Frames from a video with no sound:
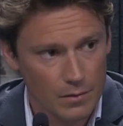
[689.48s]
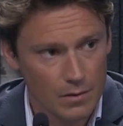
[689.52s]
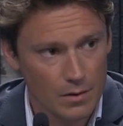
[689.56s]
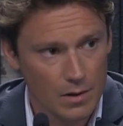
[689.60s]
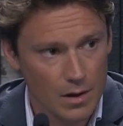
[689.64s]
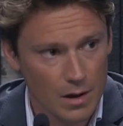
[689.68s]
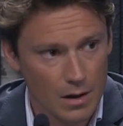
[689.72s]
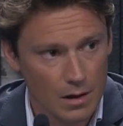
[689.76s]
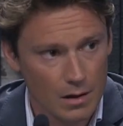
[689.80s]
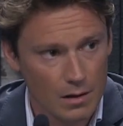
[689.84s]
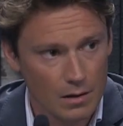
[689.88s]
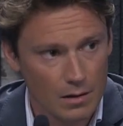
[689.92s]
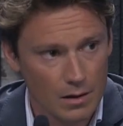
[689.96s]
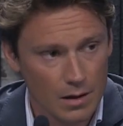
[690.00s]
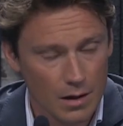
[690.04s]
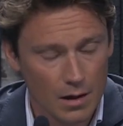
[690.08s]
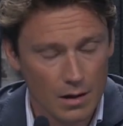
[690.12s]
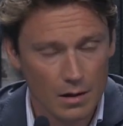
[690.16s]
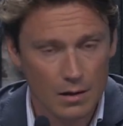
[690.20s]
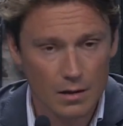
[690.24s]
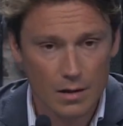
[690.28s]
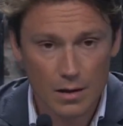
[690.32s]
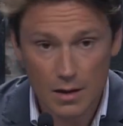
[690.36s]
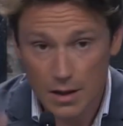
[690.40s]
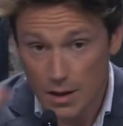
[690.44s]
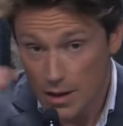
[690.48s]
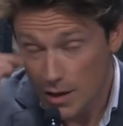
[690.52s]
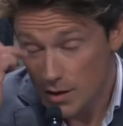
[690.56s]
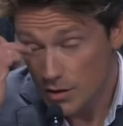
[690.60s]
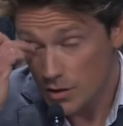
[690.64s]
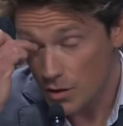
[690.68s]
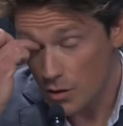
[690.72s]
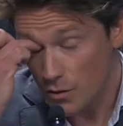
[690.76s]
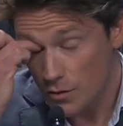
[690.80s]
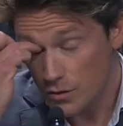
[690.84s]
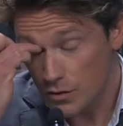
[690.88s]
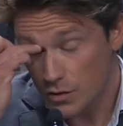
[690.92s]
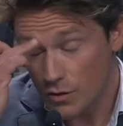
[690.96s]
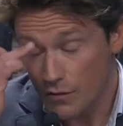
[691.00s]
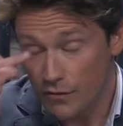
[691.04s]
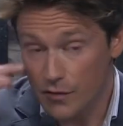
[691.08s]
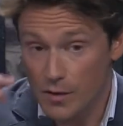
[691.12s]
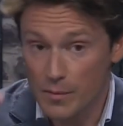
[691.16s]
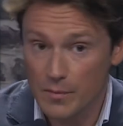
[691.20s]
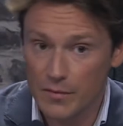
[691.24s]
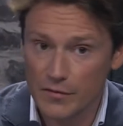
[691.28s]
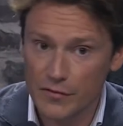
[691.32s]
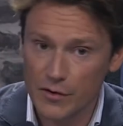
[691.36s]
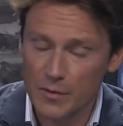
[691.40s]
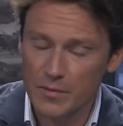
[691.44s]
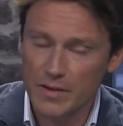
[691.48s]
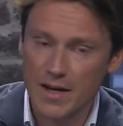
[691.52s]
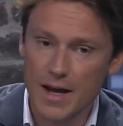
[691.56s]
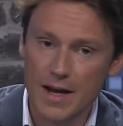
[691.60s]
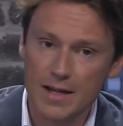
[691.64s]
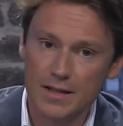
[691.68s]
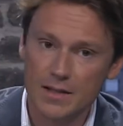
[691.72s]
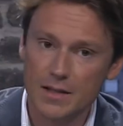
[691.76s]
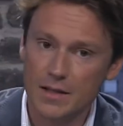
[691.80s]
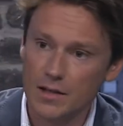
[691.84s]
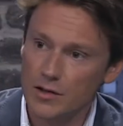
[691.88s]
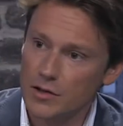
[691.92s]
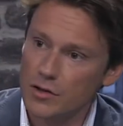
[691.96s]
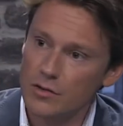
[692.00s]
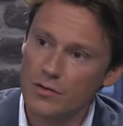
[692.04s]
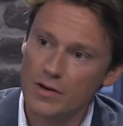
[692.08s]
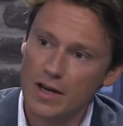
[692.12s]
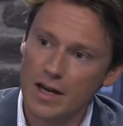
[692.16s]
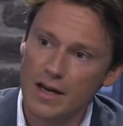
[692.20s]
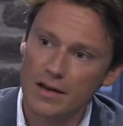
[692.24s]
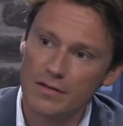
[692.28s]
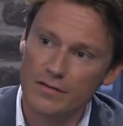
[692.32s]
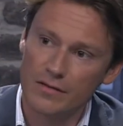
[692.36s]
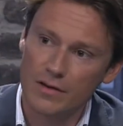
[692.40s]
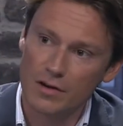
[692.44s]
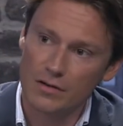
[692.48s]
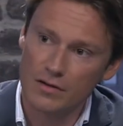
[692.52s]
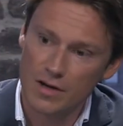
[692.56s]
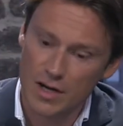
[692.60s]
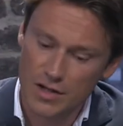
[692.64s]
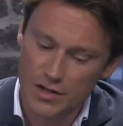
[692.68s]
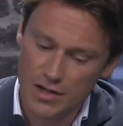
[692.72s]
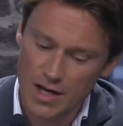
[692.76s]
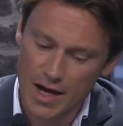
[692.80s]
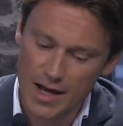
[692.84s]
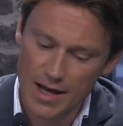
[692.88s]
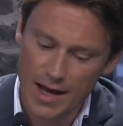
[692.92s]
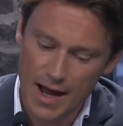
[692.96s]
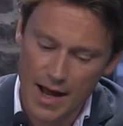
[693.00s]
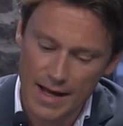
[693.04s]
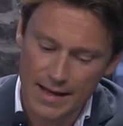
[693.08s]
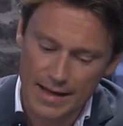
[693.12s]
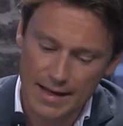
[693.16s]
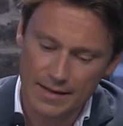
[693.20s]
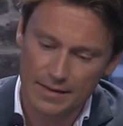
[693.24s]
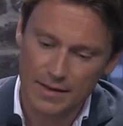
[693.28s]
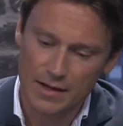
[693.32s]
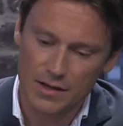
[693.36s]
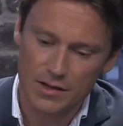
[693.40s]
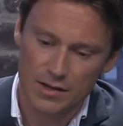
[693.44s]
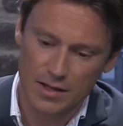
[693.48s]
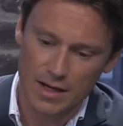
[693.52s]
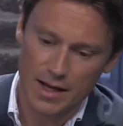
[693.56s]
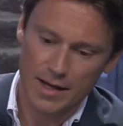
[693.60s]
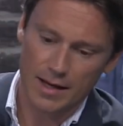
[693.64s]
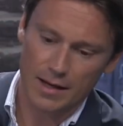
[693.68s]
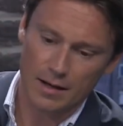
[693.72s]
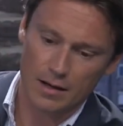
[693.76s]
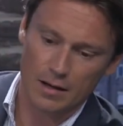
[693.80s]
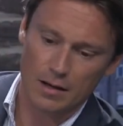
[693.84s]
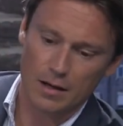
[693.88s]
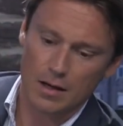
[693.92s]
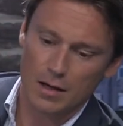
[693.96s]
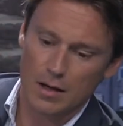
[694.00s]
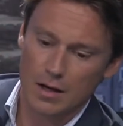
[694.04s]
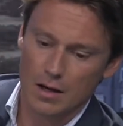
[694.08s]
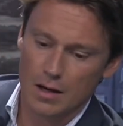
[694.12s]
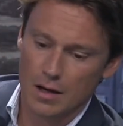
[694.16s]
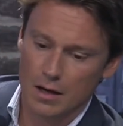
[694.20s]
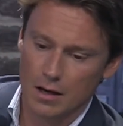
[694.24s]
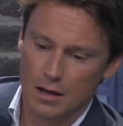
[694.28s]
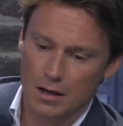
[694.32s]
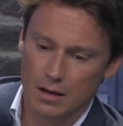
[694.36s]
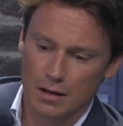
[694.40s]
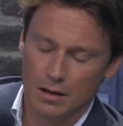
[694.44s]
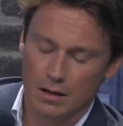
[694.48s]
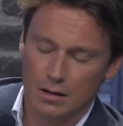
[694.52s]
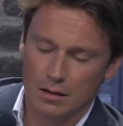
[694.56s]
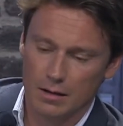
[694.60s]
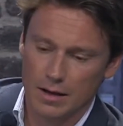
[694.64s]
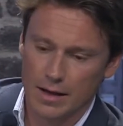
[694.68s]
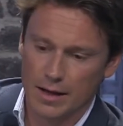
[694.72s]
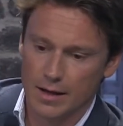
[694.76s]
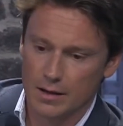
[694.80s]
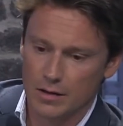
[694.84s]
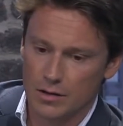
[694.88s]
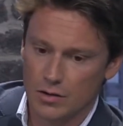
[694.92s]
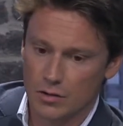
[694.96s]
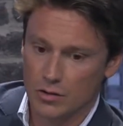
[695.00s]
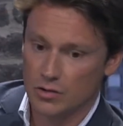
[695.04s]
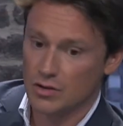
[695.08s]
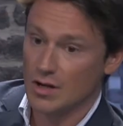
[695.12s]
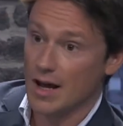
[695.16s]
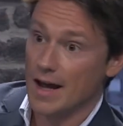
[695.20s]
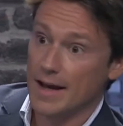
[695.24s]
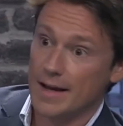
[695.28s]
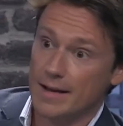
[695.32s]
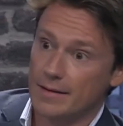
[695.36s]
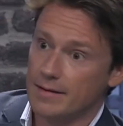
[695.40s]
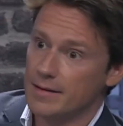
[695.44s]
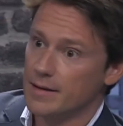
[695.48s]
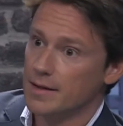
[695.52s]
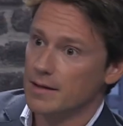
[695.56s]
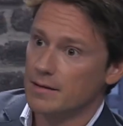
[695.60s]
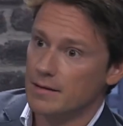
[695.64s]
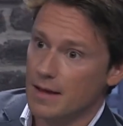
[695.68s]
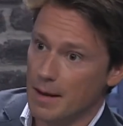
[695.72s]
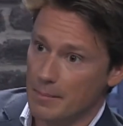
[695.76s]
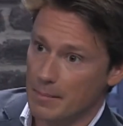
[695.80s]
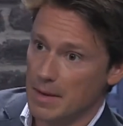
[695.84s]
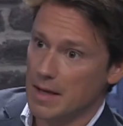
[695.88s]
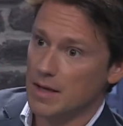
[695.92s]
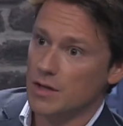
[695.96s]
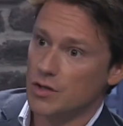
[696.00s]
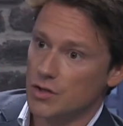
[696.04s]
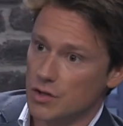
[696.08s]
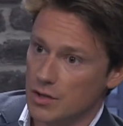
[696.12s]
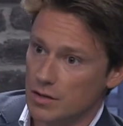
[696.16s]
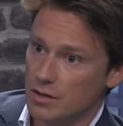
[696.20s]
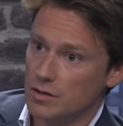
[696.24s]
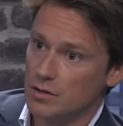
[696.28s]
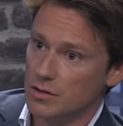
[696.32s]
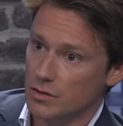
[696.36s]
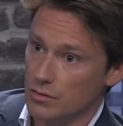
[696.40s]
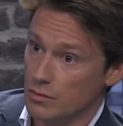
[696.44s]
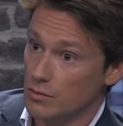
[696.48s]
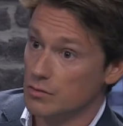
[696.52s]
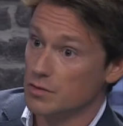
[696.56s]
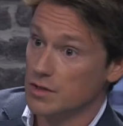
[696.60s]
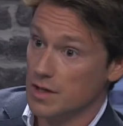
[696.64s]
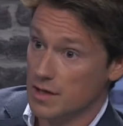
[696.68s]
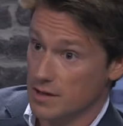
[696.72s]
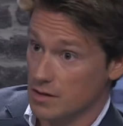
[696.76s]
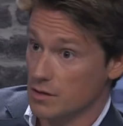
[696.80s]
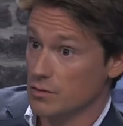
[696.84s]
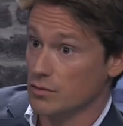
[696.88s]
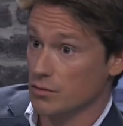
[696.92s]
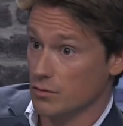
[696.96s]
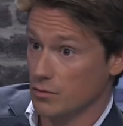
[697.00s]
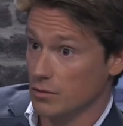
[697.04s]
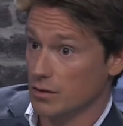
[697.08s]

Yeah, yeah. So from the answer you gave, Raj, I get there's like a society dimension to digital